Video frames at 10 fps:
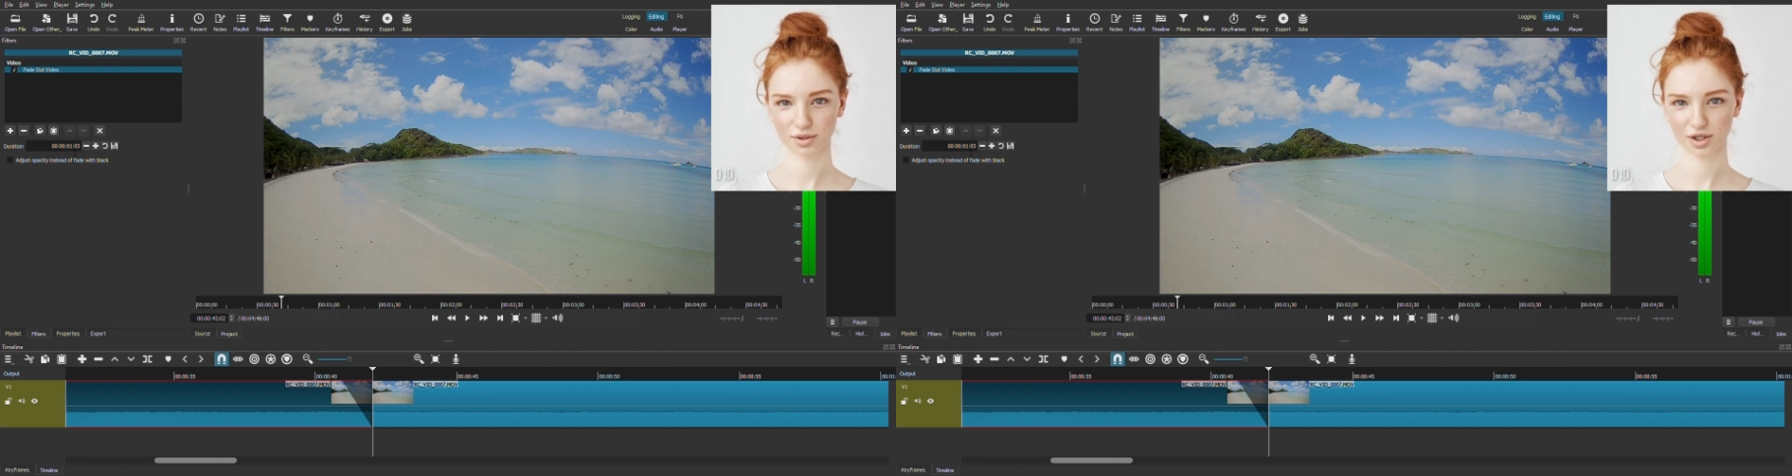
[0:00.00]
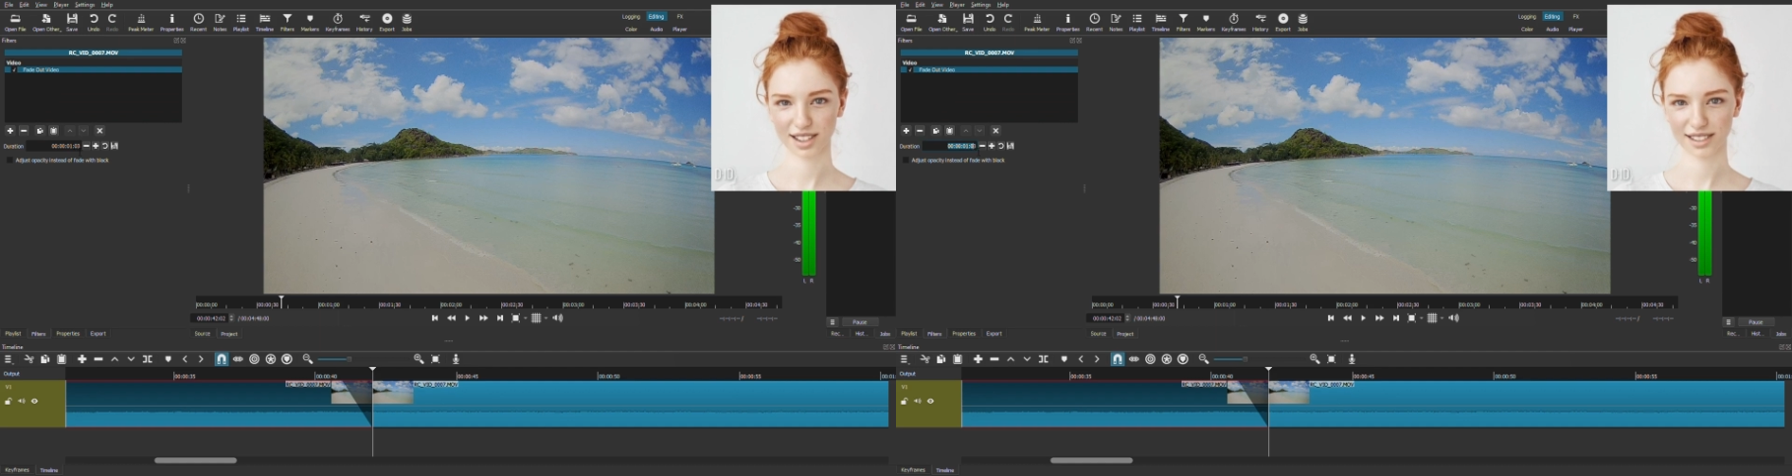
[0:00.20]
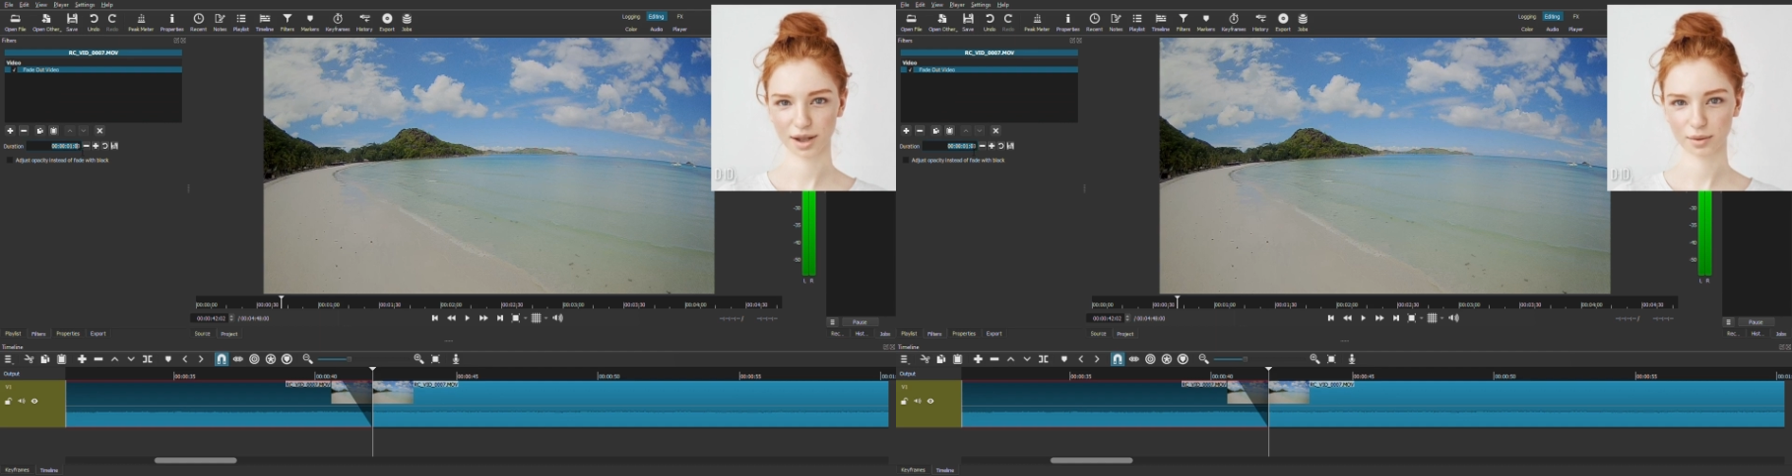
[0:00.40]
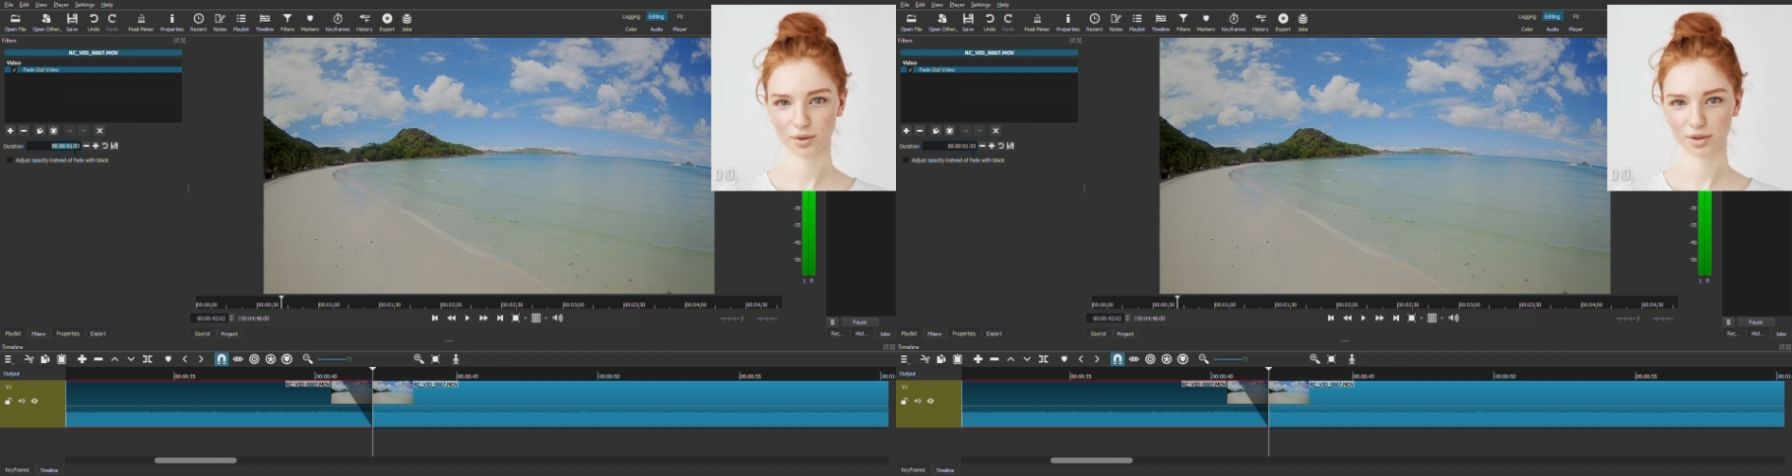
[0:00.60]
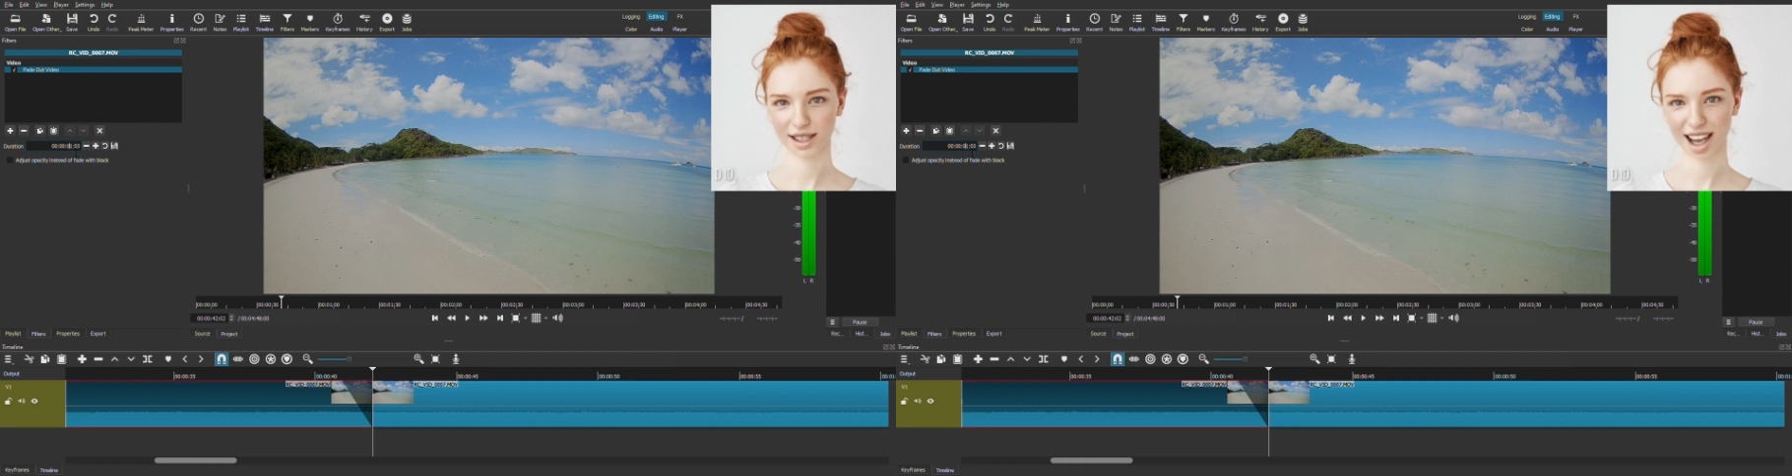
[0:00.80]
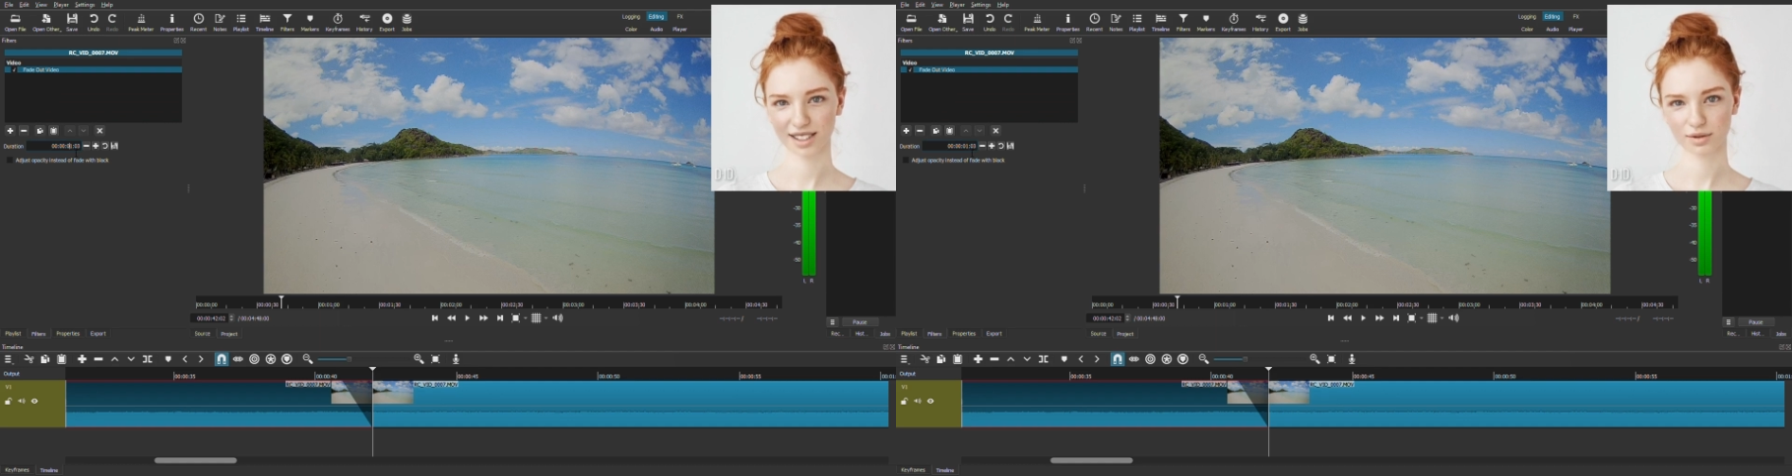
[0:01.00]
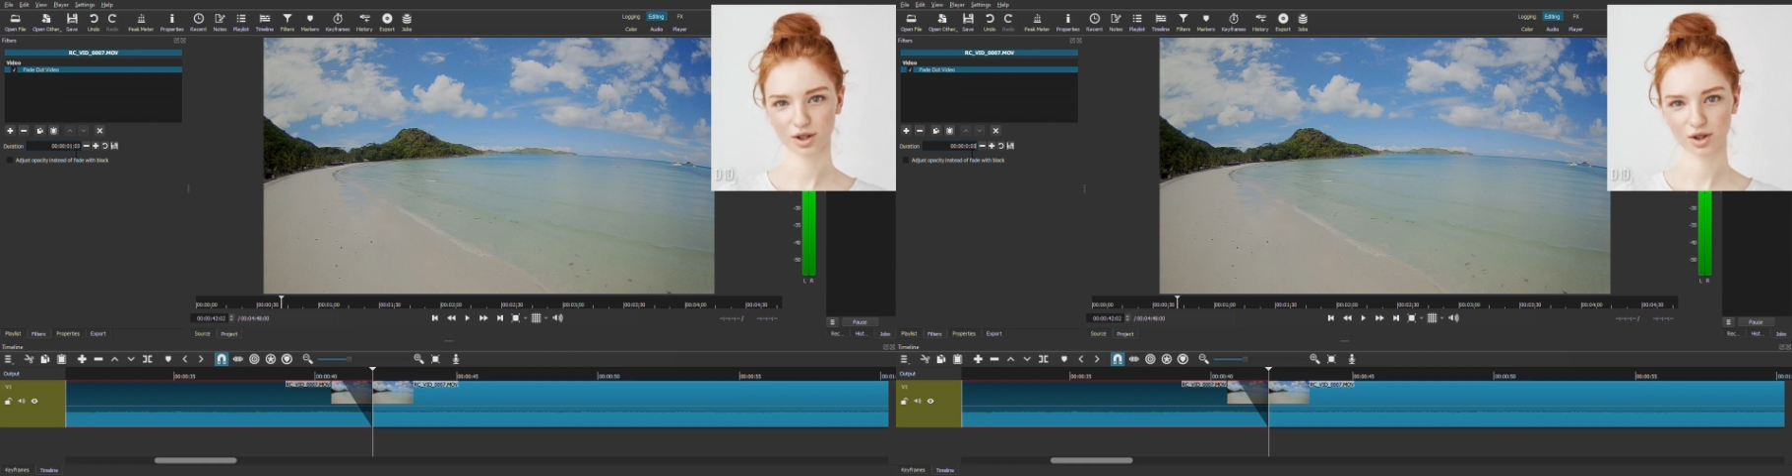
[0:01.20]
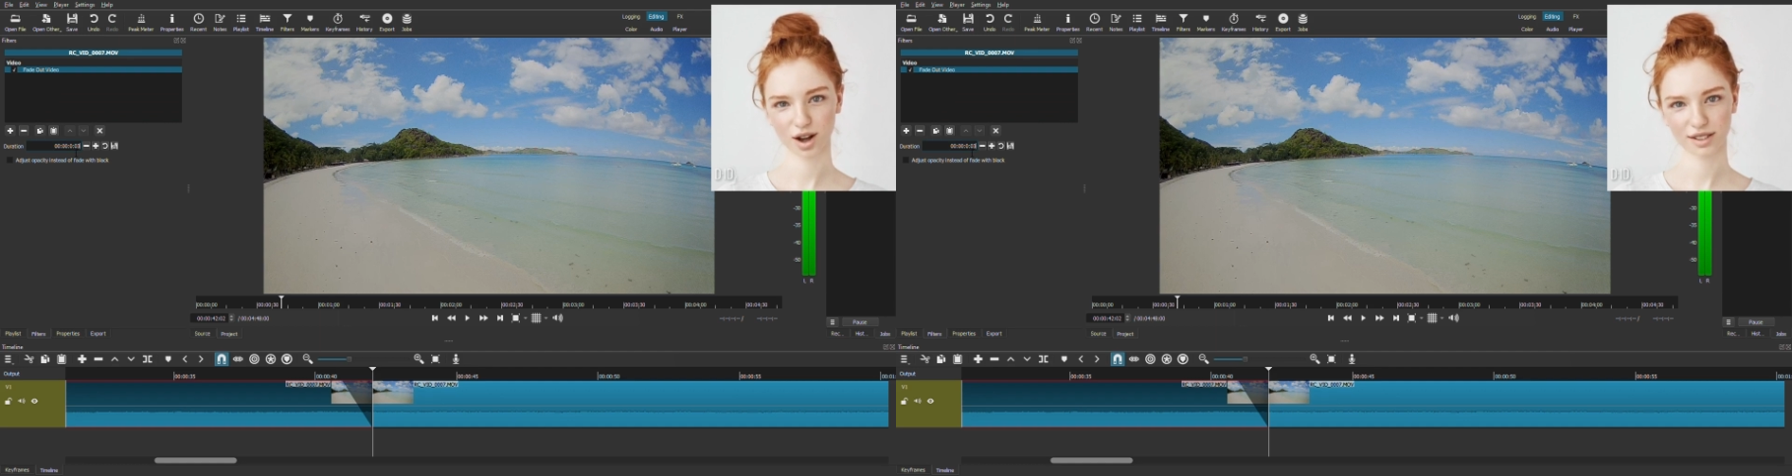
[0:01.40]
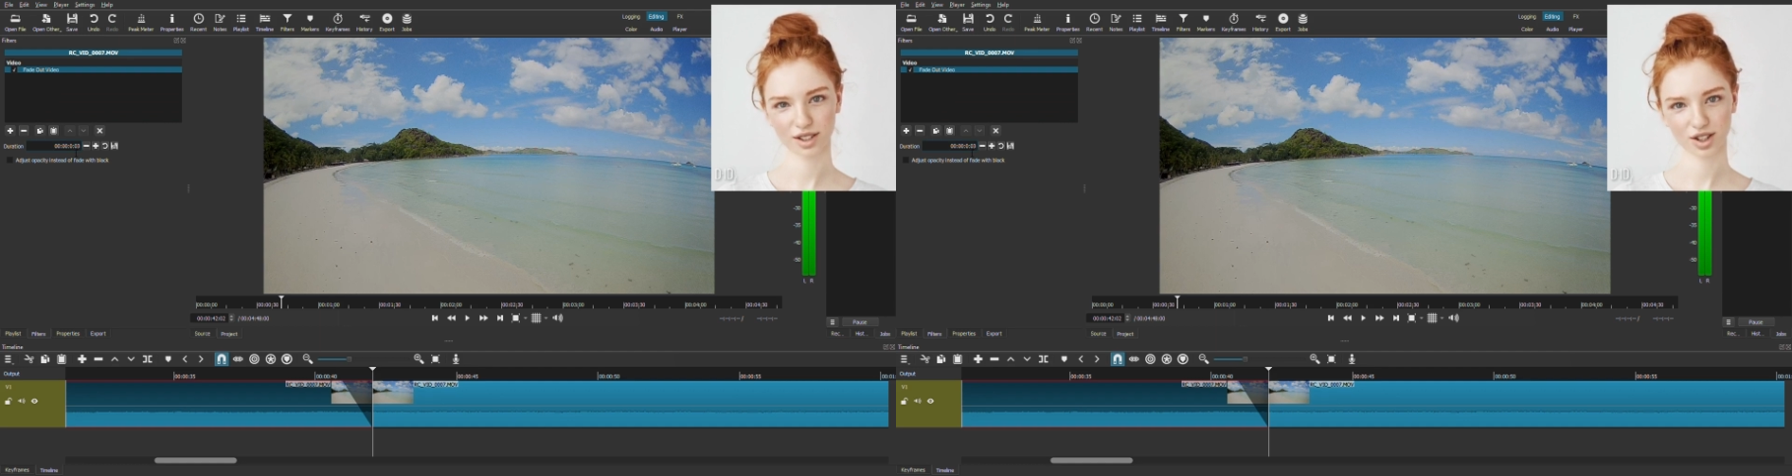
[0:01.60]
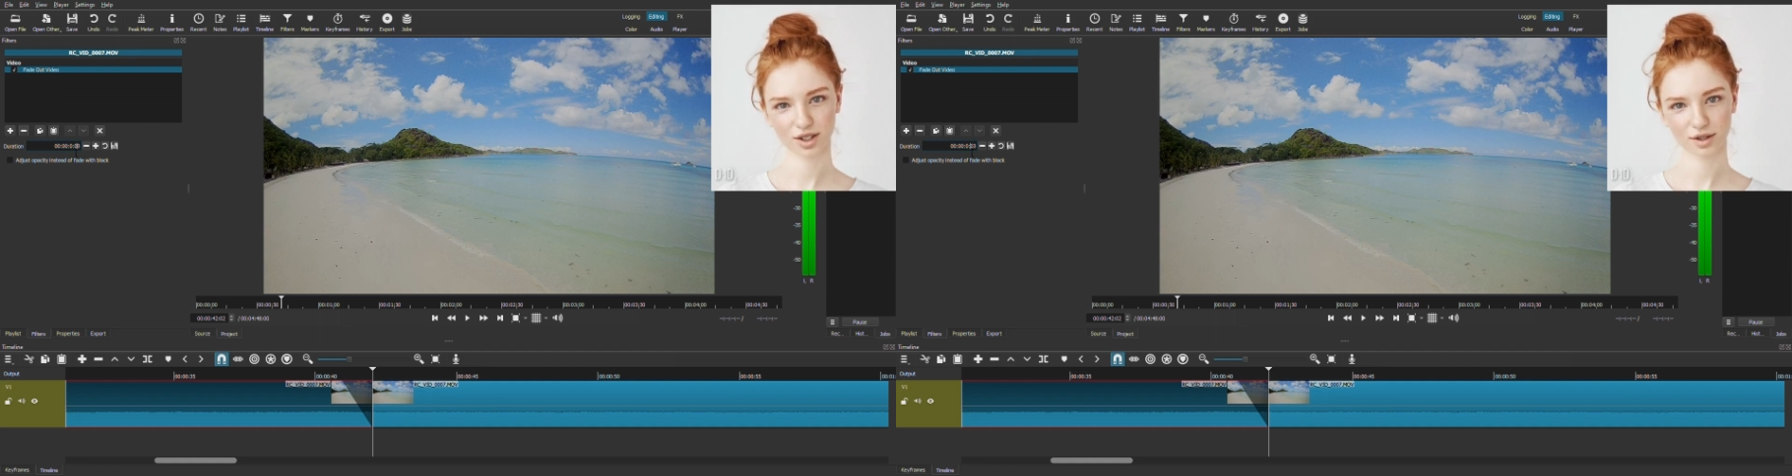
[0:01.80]
for example the length of the
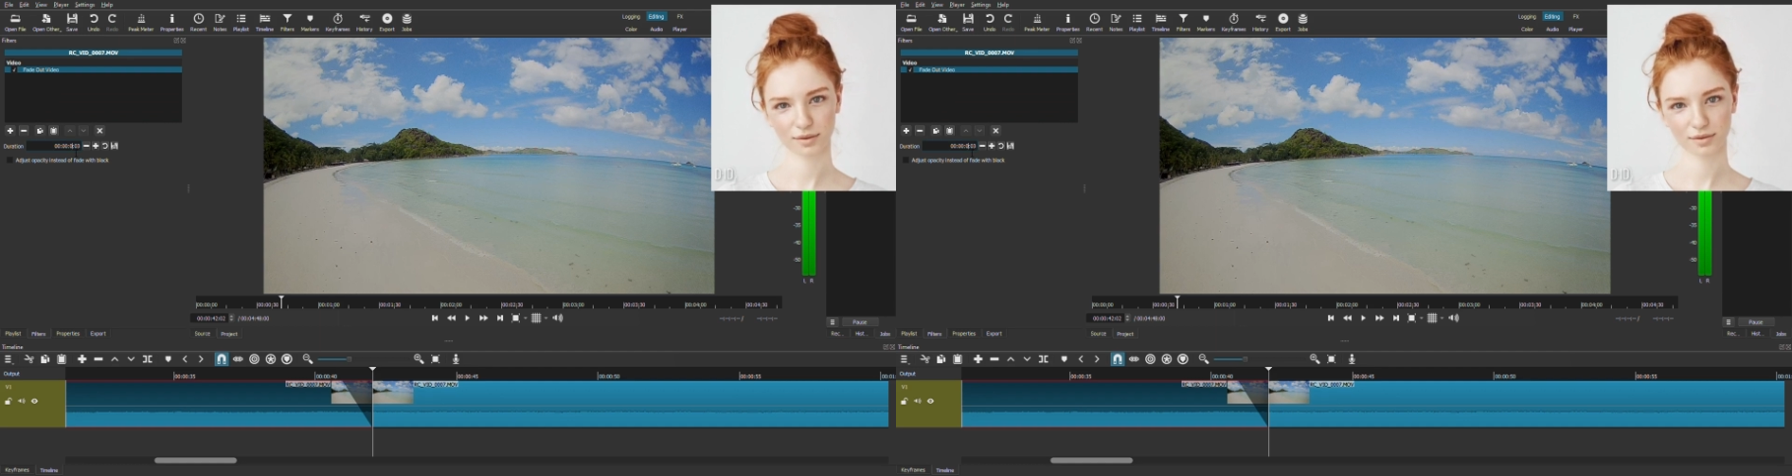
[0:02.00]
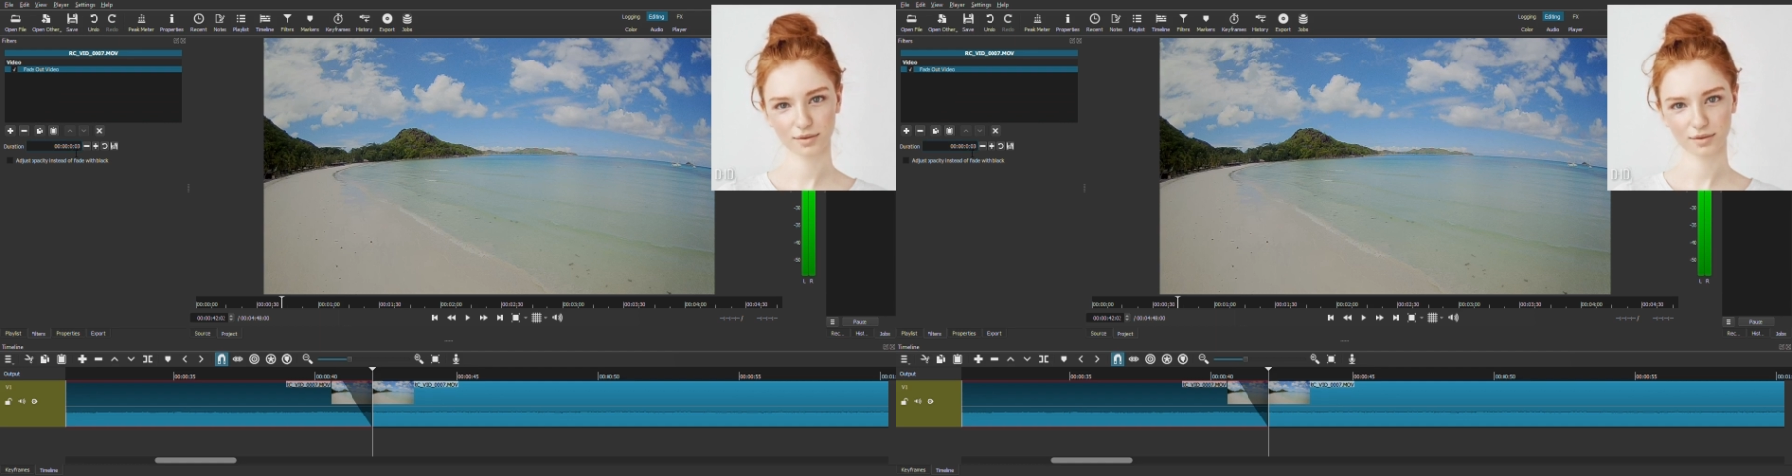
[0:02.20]
transition.